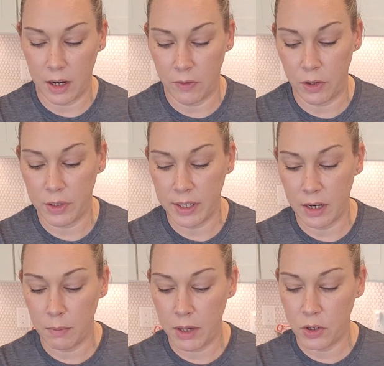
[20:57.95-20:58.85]
interview,
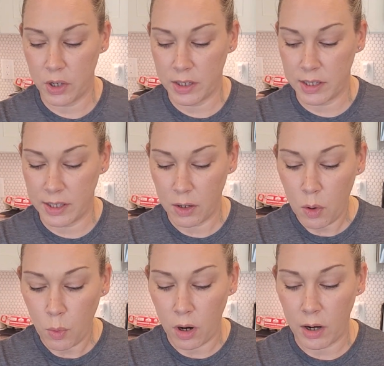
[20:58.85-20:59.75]
sending me just a
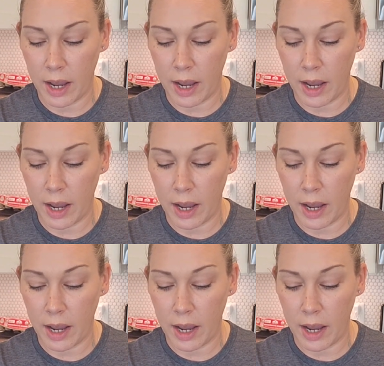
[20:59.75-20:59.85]
single word.